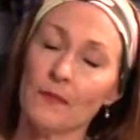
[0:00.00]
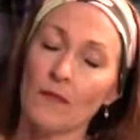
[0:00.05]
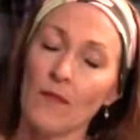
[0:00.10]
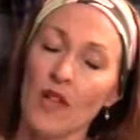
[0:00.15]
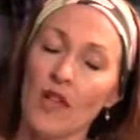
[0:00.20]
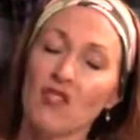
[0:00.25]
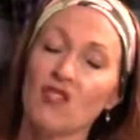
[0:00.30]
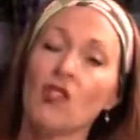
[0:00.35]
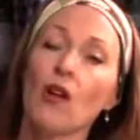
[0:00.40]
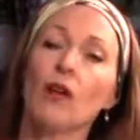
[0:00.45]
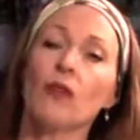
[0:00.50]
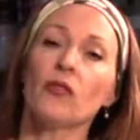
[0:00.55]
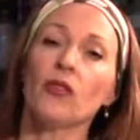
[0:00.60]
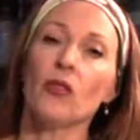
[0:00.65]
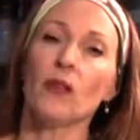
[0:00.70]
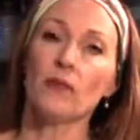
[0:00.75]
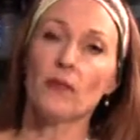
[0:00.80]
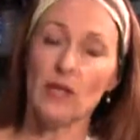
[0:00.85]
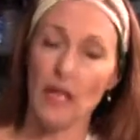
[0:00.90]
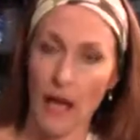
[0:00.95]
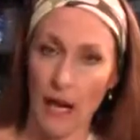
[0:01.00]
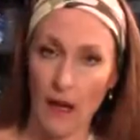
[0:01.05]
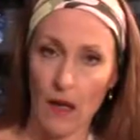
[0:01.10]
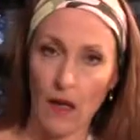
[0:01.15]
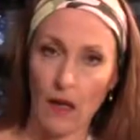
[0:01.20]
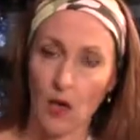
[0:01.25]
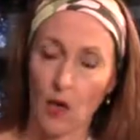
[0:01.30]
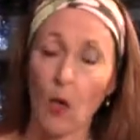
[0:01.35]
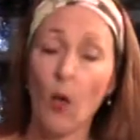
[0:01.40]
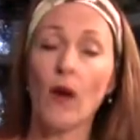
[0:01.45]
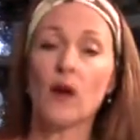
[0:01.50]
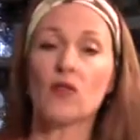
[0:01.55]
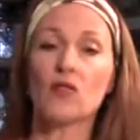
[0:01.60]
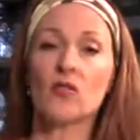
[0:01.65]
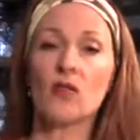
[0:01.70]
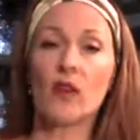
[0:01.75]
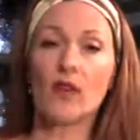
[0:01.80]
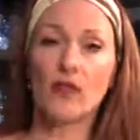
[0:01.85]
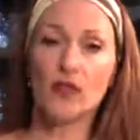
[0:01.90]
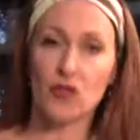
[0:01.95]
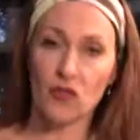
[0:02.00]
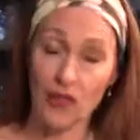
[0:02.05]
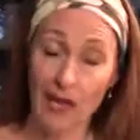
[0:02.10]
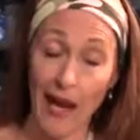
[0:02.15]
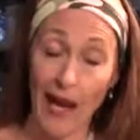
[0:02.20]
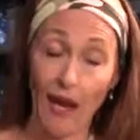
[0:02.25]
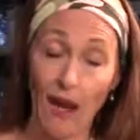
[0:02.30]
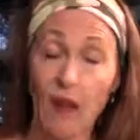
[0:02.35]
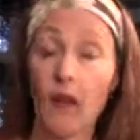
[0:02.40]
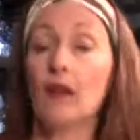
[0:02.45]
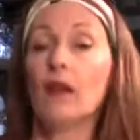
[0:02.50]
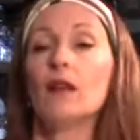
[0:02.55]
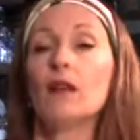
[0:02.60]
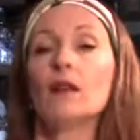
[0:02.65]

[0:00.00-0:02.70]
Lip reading: salt tank, your water softener tank